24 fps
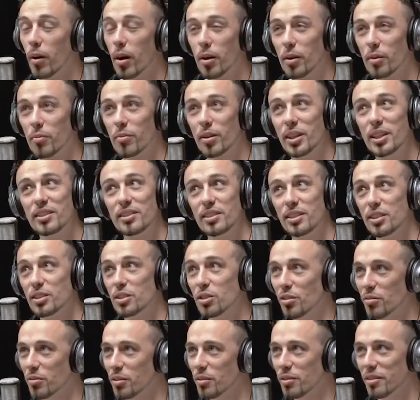of the reason is
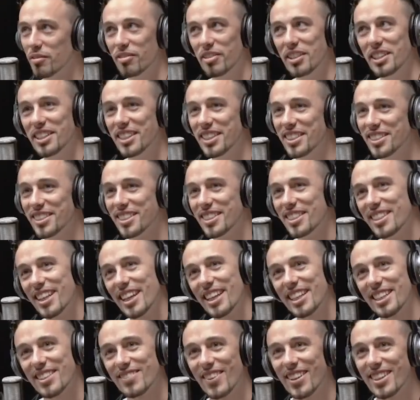you feeding into the
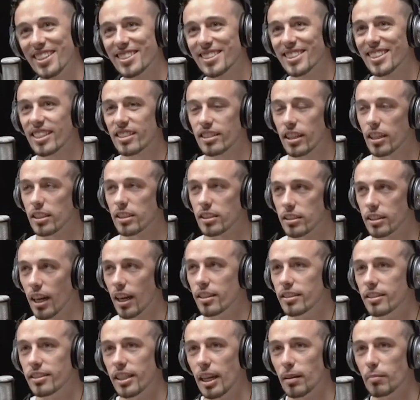negative energy. I was like, God
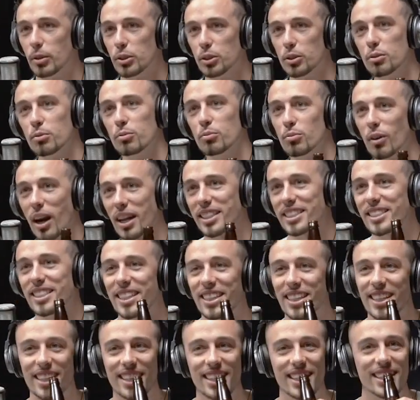damn it, you are right.
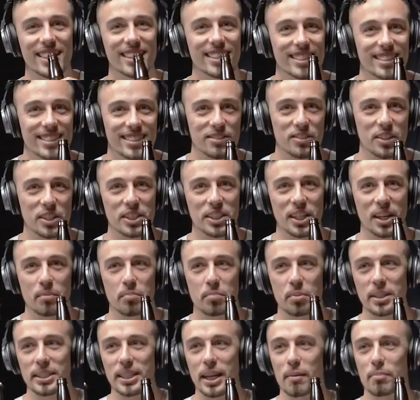well, you gotta
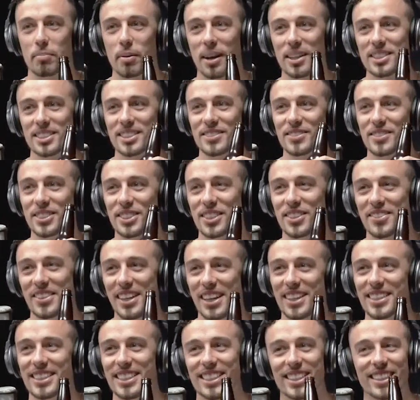bring that positive shit
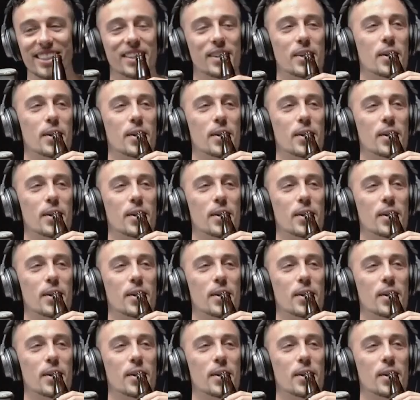around here.